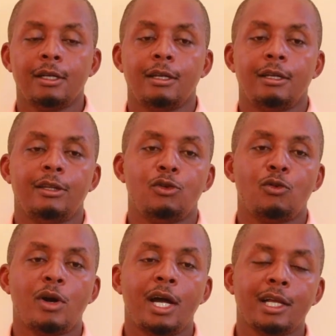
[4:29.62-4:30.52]
in
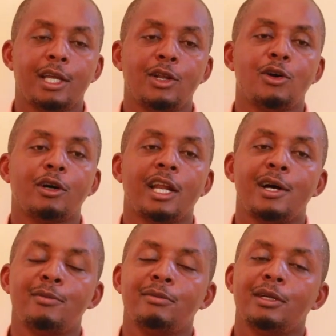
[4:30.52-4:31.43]
1
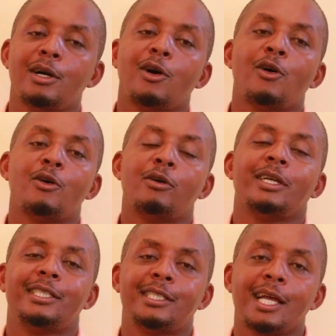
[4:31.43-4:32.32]
kilogram or
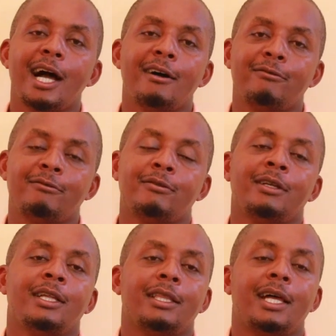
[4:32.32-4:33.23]
it's half,
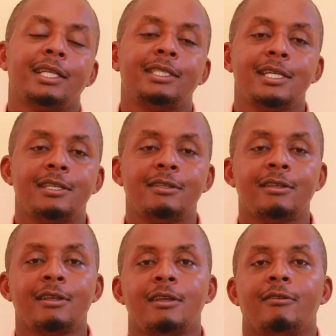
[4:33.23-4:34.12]
that is
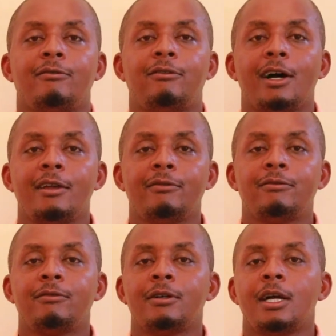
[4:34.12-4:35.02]

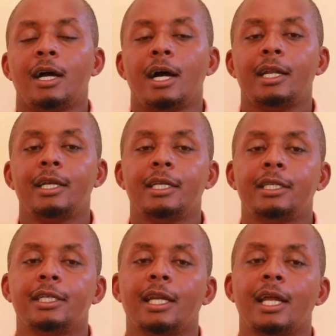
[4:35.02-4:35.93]

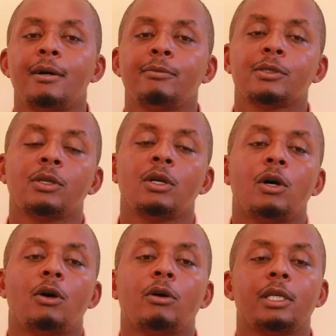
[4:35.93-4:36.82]
500 grams,
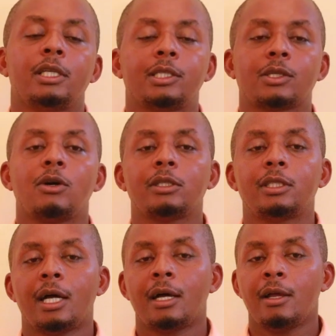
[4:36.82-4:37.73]
or it's
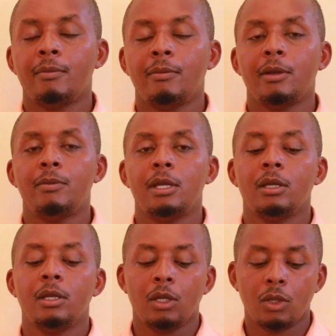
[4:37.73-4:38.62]
quarter,
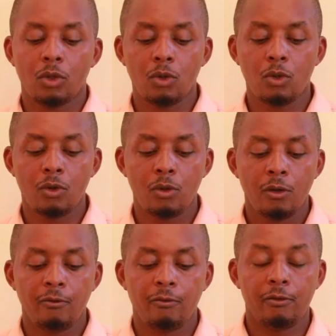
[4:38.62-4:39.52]
maybe
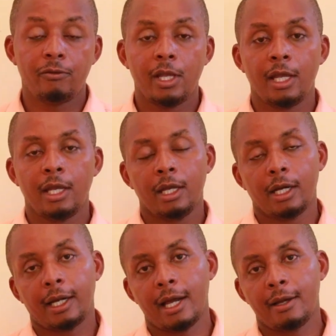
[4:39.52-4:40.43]
250
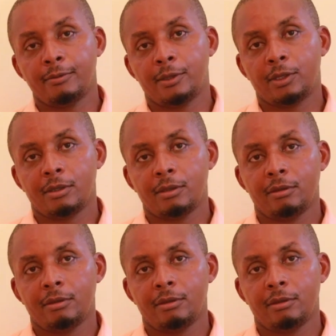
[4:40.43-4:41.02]
grams.